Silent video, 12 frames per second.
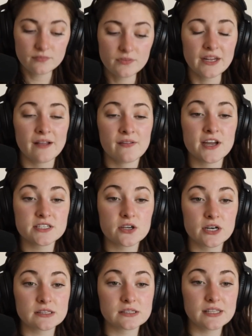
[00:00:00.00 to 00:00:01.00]
That is going
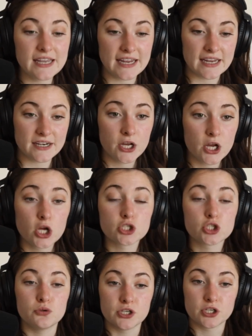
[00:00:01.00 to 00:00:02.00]
to lead
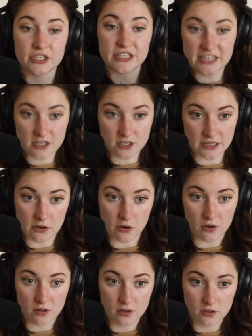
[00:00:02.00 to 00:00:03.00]
to your yearly
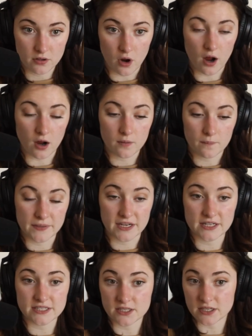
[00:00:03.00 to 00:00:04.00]
goal,
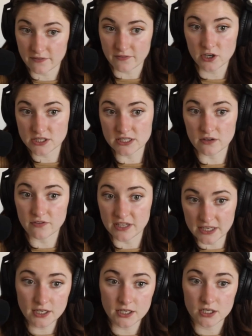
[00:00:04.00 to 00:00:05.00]
because giving yourself a
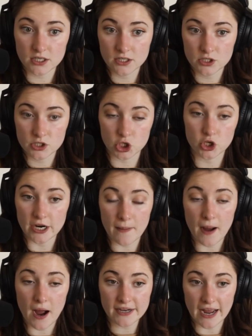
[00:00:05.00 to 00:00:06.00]
year to create a
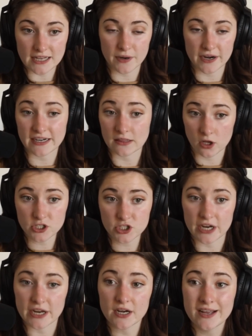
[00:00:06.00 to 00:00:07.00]
podcast brand and launch
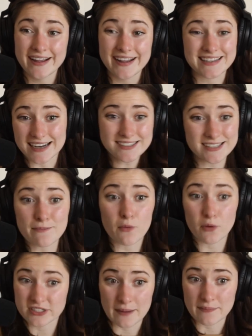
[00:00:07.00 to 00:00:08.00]
it is honestly more
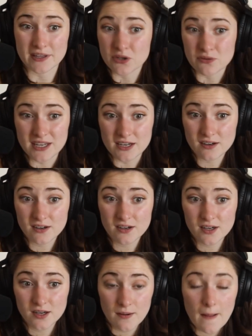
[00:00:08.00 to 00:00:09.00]
time than you need.
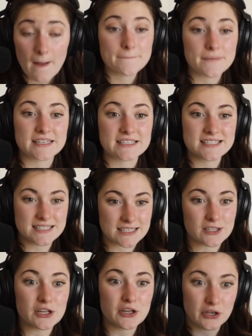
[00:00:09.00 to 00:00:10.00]
But it's still
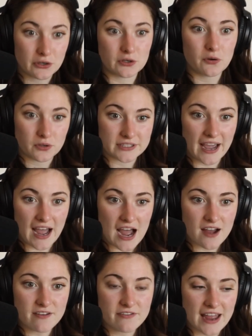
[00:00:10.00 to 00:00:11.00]
a good goal to
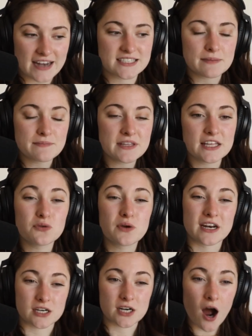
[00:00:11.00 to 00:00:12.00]
have. And it's something that you can
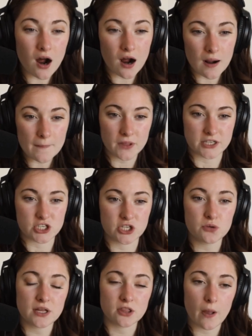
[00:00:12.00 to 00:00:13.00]
accomplish and you
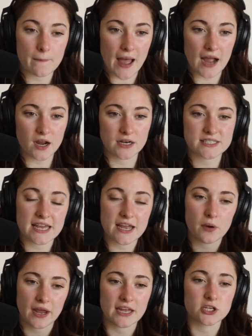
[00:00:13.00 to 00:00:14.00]
can look back on and say,
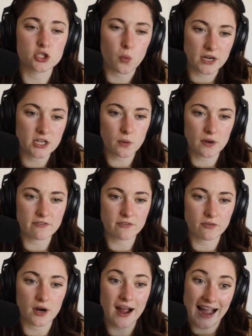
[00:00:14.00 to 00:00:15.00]
okay, in
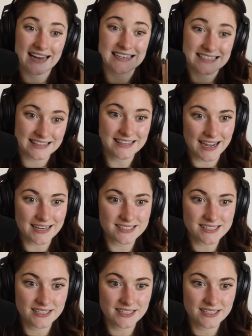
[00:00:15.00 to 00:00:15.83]
2024, I did that.